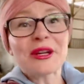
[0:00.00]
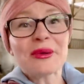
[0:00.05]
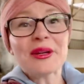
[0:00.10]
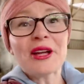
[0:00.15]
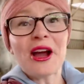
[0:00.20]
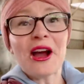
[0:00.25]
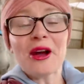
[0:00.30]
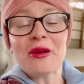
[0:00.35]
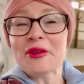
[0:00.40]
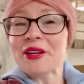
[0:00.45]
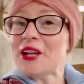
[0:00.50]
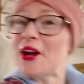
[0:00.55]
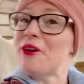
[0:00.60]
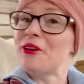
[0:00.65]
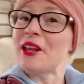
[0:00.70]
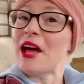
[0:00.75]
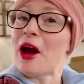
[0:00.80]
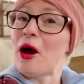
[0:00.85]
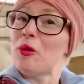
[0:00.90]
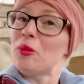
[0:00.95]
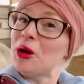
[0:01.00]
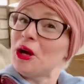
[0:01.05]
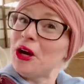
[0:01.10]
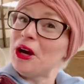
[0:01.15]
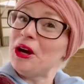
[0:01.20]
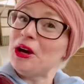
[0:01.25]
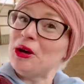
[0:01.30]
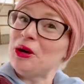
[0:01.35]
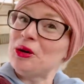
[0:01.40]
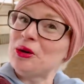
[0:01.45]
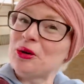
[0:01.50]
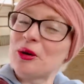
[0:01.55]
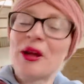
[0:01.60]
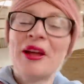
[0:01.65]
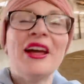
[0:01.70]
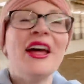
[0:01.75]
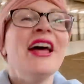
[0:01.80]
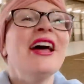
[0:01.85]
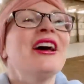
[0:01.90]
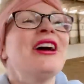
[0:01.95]
we are, we know now, woo!
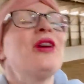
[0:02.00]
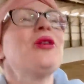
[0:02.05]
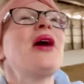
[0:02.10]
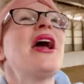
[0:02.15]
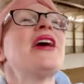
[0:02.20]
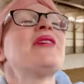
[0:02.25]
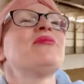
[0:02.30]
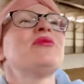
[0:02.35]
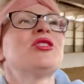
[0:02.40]
Okay,